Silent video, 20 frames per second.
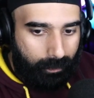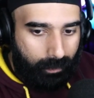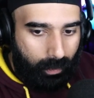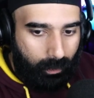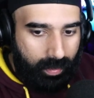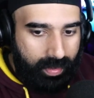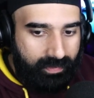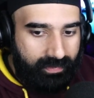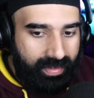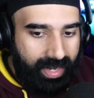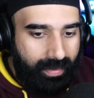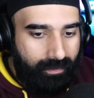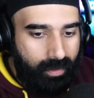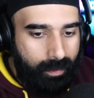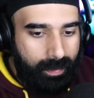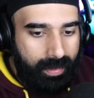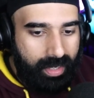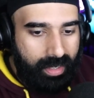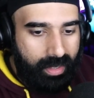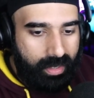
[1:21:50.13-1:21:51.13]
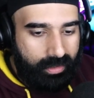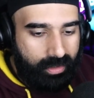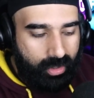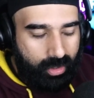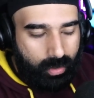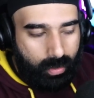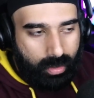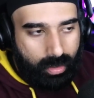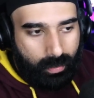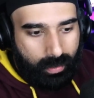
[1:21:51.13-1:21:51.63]
We've never been in a
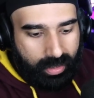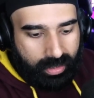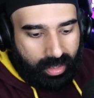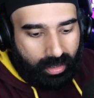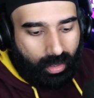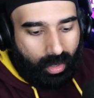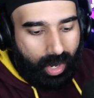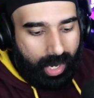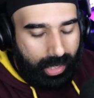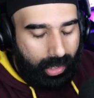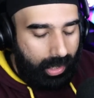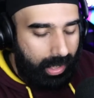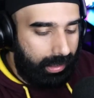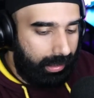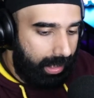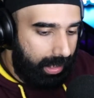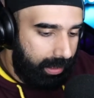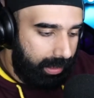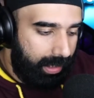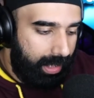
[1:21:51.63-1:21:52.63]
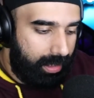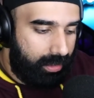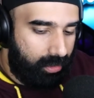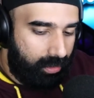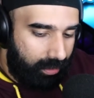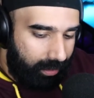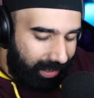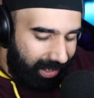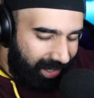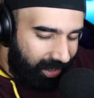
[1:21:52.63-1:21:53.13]
situation where it's like, all right, let
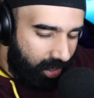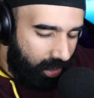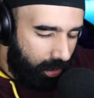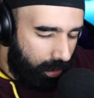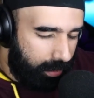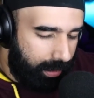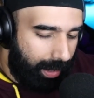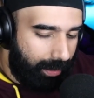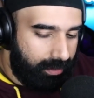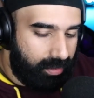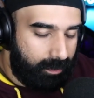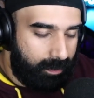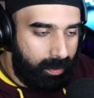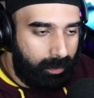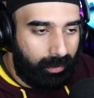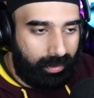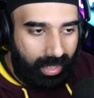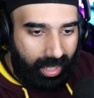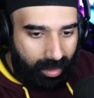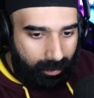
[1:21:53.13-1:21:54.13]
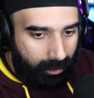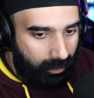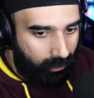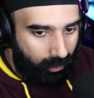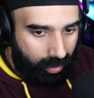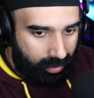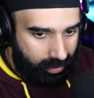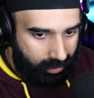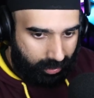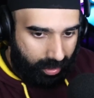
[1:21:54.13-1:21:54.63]
another 1,000 people get in
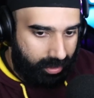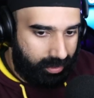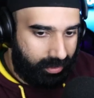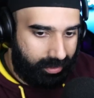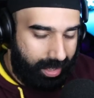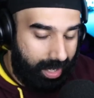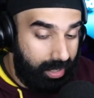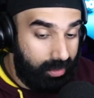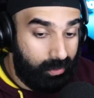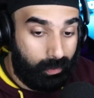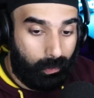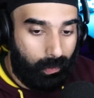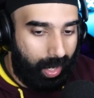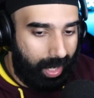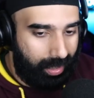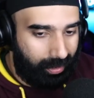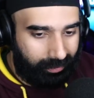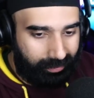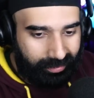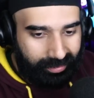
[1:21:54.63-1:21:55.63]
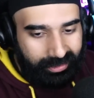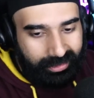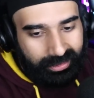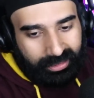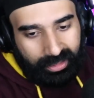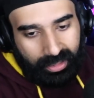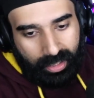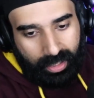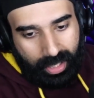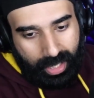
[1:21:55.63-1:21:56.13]
before it starts. That is wild.
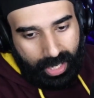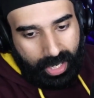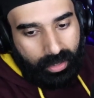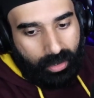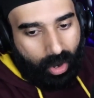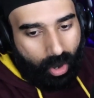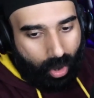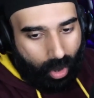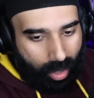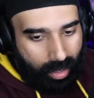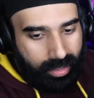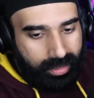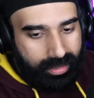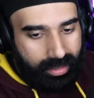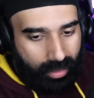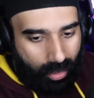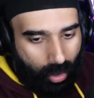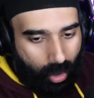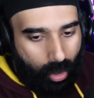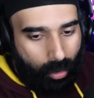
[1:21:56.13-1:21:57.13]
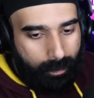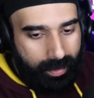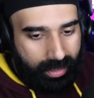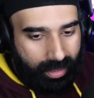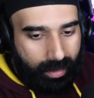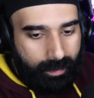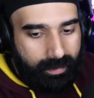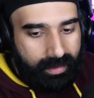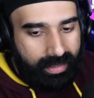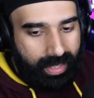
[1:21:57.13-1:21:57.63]
It honestly all
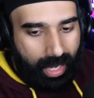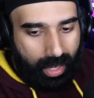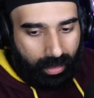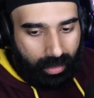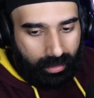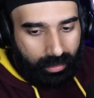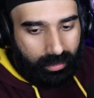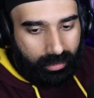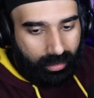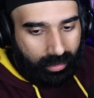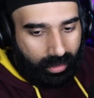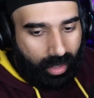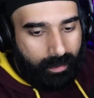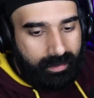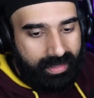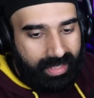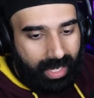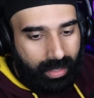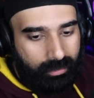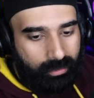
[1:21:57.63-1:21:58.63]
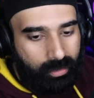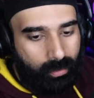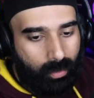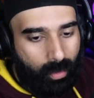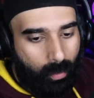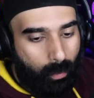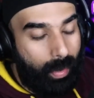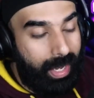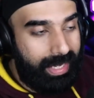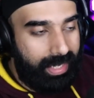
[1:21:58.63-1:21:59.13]
comes down to
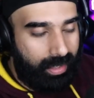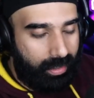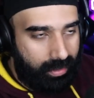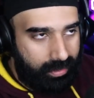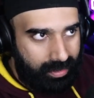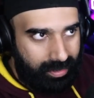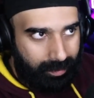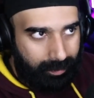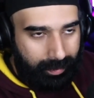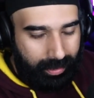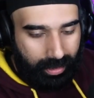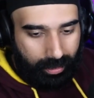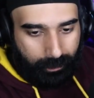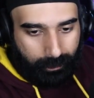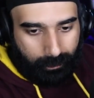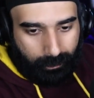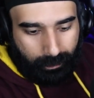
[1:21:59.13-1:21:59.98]
we're waiting on somebody,